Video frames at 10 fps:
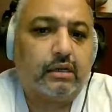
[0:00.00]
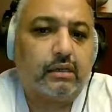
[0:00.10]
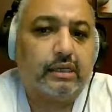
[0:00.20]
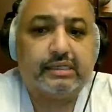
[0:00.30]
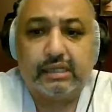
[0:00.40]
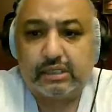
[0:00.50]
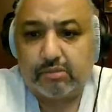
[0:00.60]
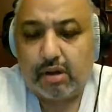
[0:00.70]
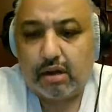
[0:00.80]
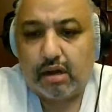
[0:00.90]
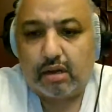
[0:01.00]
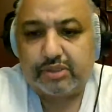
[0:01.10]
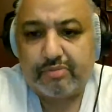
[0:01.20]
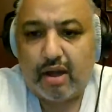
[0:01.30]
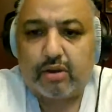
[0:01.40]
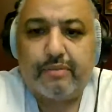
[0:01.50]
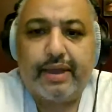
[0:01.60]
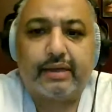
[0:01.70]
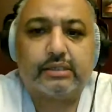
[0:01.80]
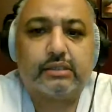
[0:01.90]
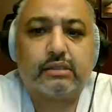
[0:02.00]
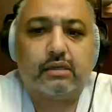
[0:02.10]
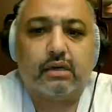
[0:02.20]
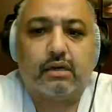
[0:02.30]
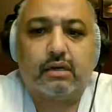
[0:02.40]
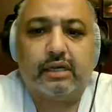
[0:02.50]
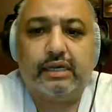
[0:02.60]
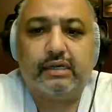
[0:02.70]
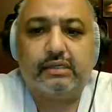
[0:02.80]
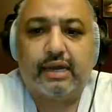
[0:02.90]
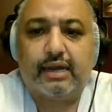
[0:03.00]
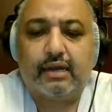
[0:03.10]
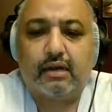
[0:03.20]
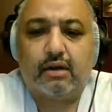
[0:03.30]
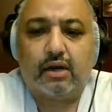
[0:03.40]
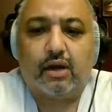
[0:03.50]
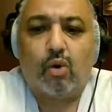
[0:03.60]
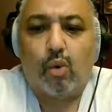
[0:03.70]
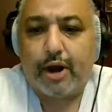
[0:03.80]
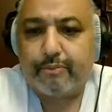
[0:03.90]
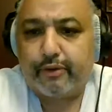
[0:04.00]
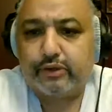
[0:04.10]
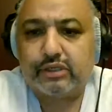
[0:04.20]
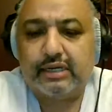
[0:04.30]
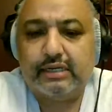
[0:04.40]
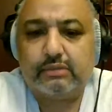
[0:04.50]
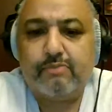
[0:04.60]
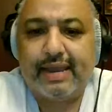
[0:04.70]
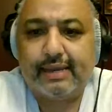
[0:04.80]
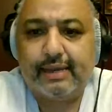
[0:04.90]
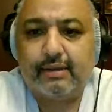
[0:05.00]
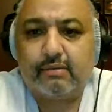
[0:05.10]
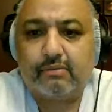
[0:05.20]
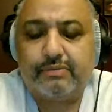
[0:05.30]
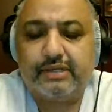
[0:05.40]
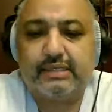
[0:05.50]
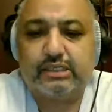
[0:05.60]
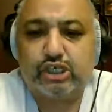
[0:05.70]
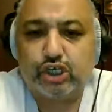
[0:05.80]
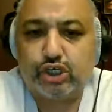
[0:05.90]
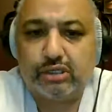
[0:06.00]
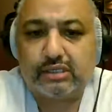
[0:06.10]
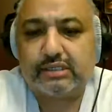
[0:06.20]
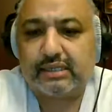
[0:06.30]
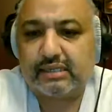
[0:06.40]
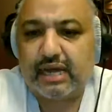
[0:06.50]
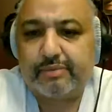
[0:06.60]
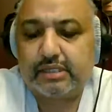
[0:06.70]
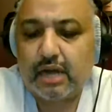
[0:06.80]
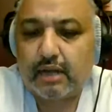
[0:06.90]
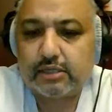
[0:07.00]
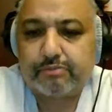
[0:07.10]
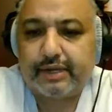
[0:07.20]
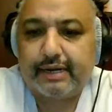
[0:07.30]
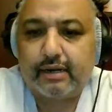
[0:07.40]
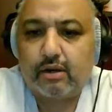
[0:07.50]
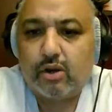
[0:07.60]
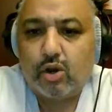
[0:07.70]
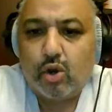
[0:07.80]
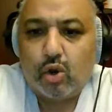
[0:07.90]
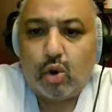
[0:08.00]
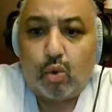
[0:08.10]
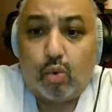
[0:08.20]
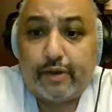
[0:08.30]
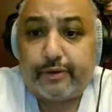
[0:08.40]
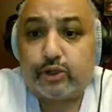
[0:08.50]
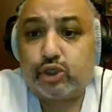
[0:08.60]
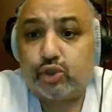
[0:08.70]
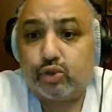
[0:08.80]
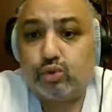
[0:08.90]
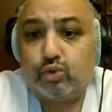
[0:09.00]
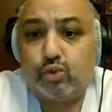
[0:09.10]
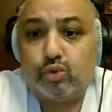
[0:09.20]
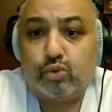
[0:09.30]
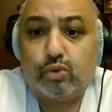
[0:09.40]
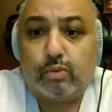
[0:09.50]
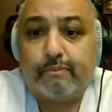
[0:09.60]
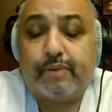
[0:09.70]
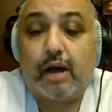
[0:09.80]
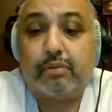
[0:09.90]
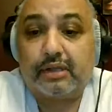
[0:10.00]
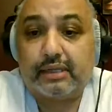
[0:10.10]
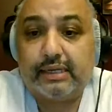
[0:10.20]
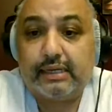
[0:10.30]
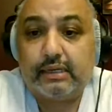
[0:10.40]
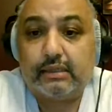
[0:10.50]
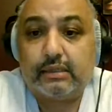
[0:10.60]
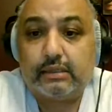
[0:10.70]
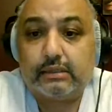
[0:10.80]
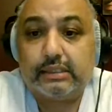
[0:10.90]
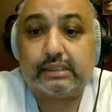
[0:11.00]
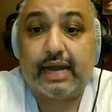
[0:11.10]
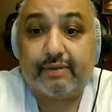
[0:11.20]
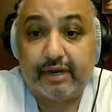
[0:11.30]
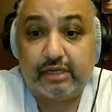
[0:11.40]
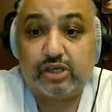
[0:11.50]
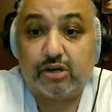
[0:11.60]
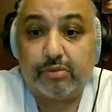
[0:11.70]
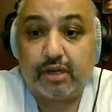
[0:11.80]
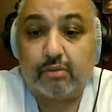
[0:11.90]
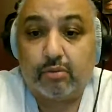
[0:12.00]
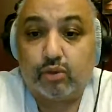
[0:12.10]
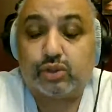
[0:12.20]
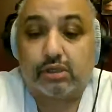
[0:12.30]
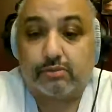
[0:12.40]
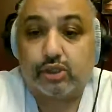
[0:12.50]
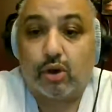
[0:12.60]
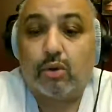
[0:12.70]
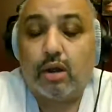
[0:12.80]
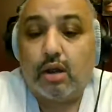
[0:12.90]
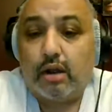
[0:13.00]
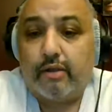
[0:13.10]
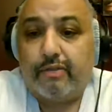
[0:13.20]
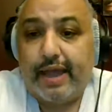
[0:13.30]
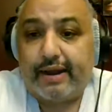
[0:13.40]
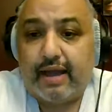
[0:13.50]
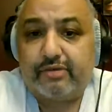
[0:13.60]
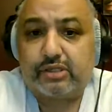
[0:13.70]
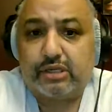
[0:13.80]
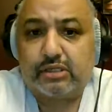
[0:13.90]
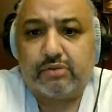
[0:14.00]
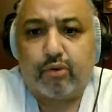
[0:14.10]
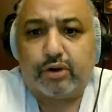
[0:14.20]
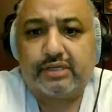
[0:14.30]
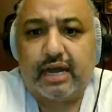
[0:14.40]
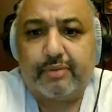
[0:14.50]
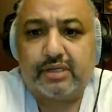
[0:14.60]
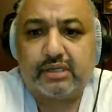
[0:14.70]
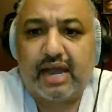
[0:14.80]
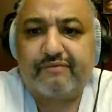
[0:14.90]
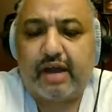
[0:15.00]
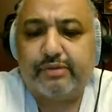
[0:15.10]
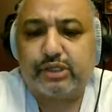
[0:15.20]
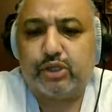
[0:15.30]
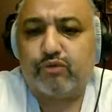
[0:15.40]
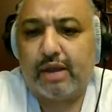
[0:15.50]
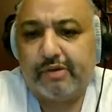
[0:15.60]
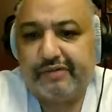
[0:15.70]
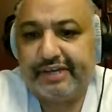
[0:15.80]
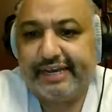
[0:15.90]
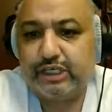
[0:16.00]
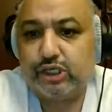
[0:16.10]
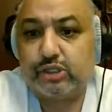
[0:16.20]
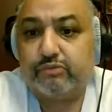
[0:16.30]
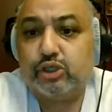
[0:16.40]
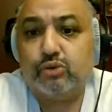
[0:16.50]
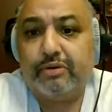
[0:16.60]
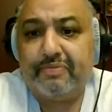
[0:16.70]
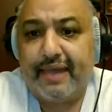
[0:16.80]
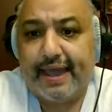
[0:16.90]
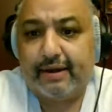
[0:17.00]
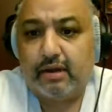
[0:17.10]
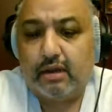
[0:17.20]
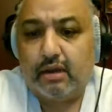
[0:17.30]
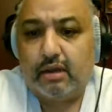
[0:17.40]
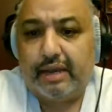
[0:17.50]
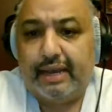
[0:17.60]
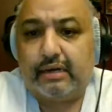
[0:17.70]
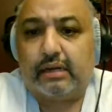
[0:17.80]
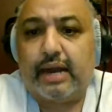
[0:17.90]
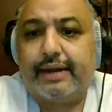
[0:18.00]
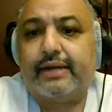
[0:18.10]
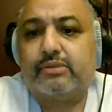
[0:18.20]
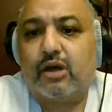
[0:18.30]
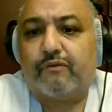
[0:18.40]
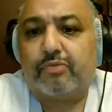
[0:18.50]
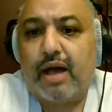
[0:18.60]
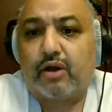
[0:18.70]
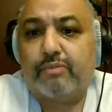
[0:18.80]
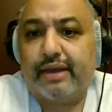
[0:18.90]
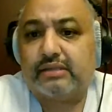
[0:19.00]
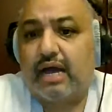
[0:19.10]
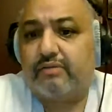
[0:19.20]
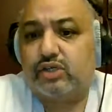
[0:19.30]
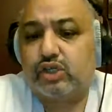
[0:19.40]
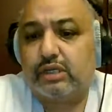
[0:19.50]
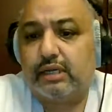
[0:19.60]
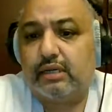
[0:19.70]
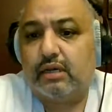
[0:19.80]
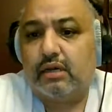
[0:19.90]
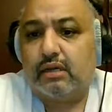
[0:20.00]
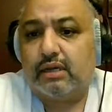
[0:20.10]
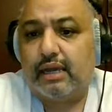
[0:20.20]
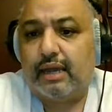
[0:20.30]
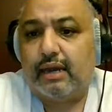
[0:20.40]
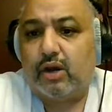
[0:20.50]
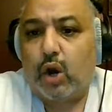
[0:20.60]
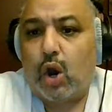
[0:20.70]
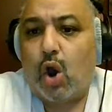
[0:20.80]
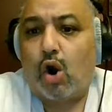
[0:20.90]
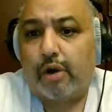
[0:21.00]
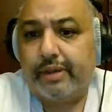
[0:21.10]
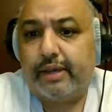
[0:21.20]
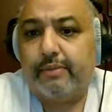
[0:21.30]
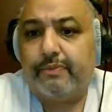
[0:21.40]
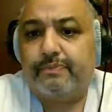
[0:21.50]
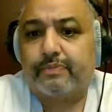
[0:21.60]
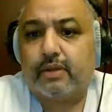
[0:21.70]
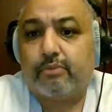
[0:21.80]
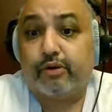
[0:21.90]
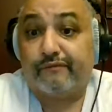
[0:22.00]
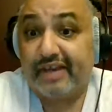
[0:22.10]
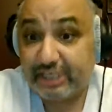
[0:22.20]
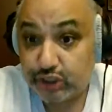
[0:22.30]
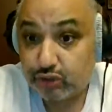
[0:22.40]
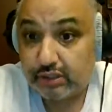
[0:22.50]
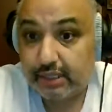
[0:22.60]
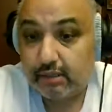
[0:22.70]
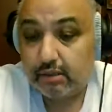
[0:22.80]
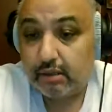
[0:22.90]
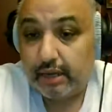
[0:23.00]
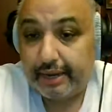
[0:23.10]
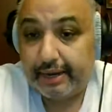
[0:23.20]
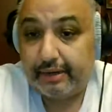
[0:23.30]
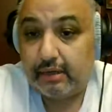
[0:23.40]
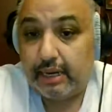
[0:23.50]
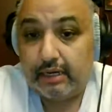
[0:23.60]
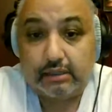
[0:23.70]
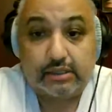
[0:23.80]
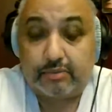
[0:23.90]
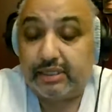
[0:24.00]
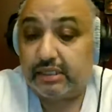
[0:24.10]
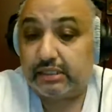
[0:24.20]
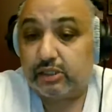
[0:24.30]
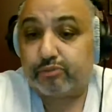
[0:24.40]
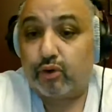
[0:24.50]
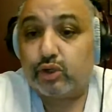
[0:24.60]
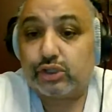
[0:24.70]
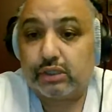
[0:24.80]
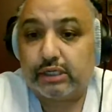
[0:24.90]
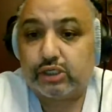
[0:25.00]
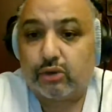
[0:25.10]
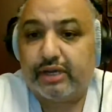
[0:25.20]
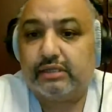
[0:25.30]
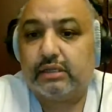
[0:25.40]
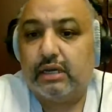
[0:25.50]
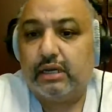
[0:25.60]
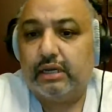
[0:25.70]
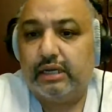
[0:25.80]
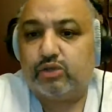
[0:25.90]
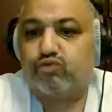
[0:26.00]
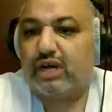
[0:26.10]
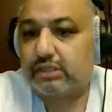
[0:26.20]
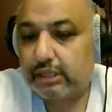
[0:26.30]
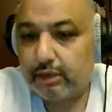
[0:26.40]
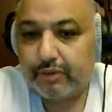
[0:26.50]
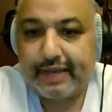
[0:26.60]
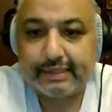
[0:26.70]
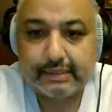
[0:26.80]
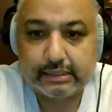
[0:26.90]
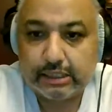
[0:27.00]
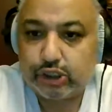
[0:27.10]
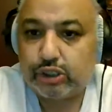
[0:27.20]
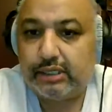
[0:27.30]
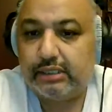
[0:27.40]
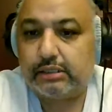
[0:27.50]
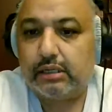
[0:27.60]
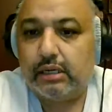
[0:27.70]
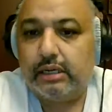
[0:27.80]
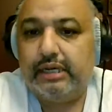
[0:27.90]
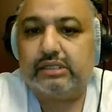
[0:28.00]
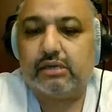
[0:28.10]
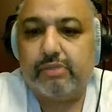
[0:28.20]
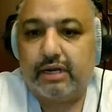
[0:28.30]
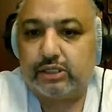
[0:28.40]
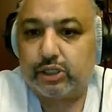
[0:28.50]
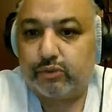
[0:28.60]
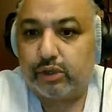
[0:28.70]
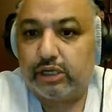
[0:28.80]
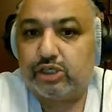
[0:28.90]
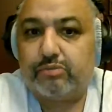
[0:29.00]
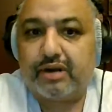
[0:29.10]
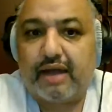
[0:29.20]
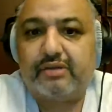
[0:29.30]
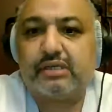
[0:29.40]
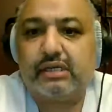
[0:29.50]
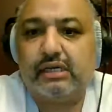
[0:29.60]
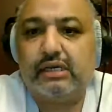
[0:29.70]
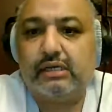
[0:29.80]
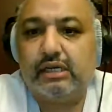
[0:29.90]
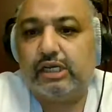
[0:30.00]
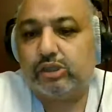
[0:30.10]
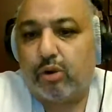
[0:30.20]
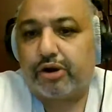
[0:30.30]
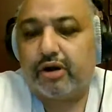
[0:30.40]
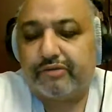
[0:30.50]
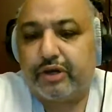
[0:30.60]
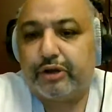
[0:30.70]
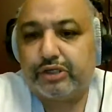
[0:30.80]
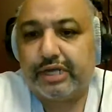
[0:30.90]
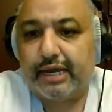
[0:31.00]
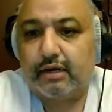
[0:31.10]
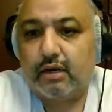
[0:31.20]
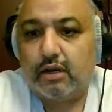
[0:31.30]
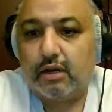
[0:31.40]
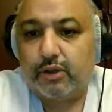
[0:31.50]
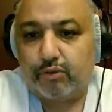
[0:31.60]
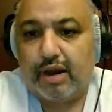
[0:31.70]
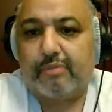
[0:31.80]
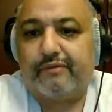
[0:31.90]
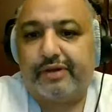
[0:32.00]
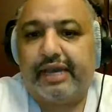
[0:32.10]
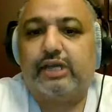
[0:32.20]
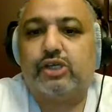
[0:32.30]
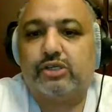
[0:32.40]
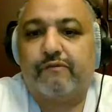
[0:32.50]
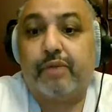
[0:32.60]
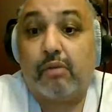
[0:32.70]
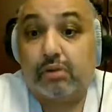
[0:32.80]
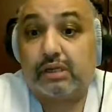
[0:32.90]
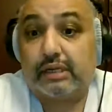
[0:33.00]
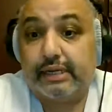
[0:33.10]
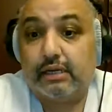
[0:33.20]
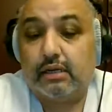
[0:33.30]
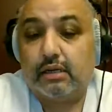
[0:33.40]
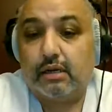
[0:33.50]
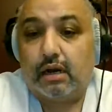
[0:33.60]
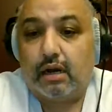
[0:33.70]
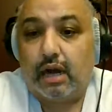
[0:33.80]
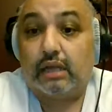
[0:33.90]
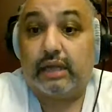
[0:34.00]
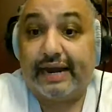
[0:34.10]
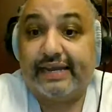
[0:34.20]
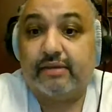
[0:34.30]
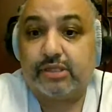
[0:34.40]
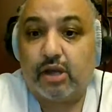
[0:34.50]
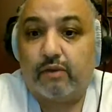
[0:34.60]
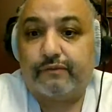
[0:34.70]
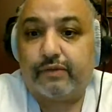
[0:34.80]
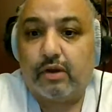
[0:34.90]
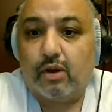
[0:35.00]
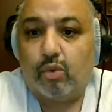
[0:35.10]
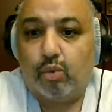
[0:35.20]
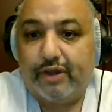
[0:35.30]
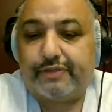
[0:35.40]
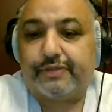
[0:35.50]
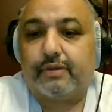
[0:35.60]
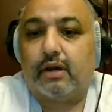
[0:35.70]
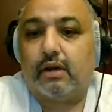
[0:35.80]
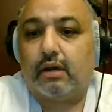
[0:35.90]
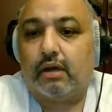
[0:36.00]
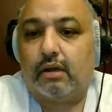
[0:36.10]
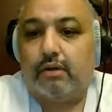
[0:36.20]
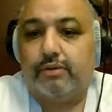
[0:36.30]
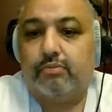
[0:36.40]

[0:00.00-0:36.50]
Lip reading: listening to Malcolm X. He is a aware person. He's making the decision. This is at the time he's contemplating whether to publicly decide that he's going to become a Muslim. So that obviously is an important time in his life. Obviously, the ramifications of doing that and aligning himself with Malcolm X obviously can harm him professionally and in some instances personally. So he's wrestling with that decision. He's committed to the religion, but obviously he's smart enough to understand the ramifications of publicly aligning himself with the